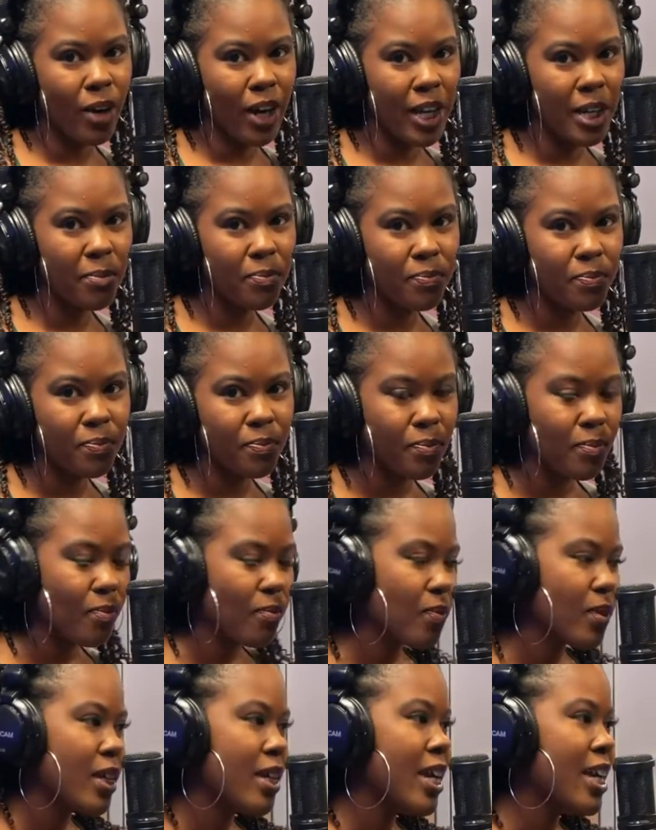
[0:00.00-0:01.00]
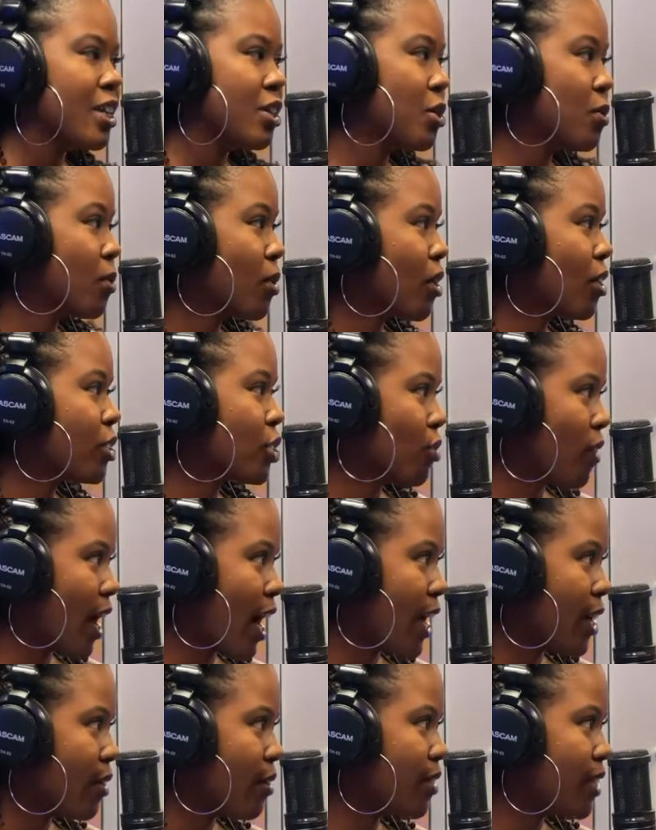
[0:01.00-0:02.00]
right, and you were on
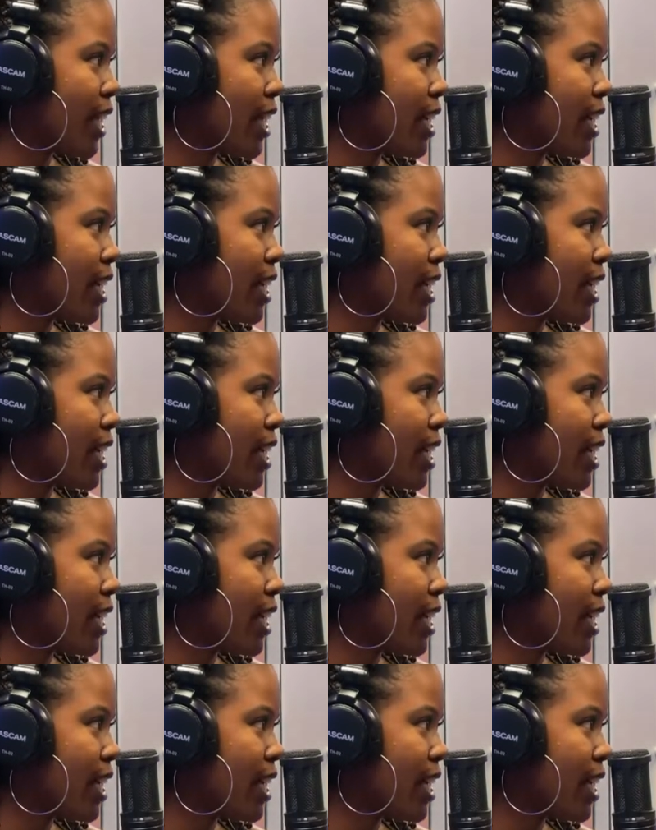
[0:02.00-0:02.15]
trial,